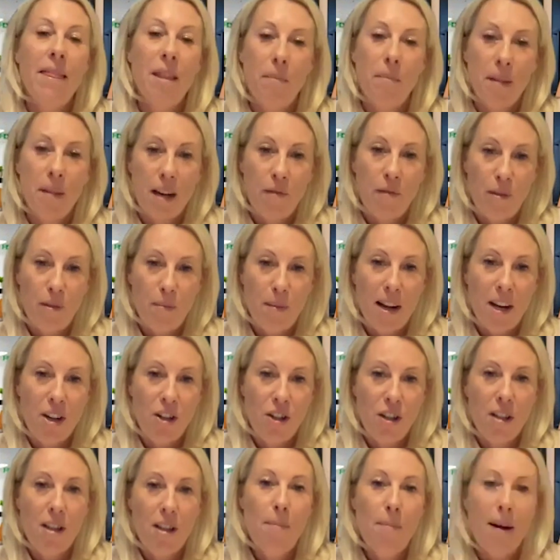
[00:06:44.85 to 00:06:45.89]
them the information
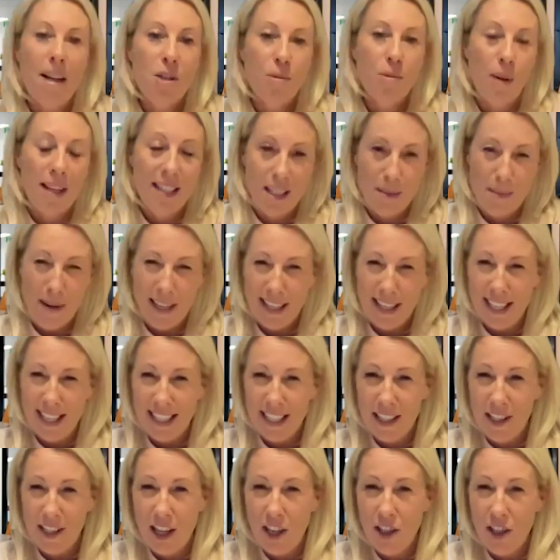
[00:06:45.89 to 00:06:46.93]
in the best way to make that
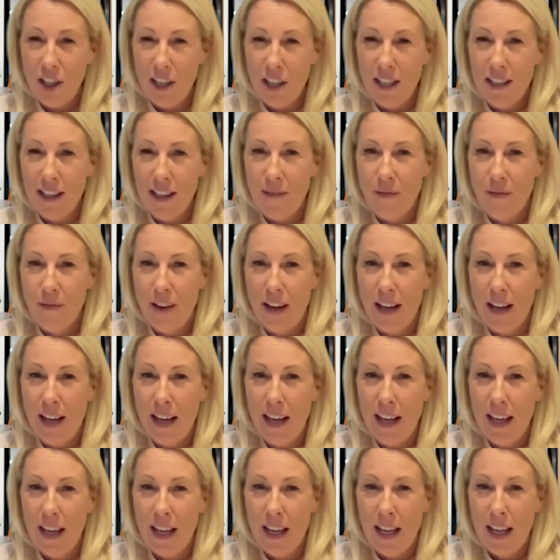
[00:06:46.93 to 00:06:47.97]
decision. Is that
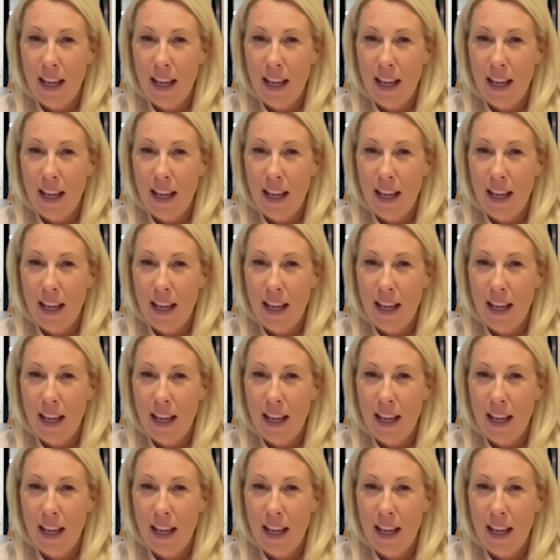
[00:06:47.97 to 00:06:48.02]
fair?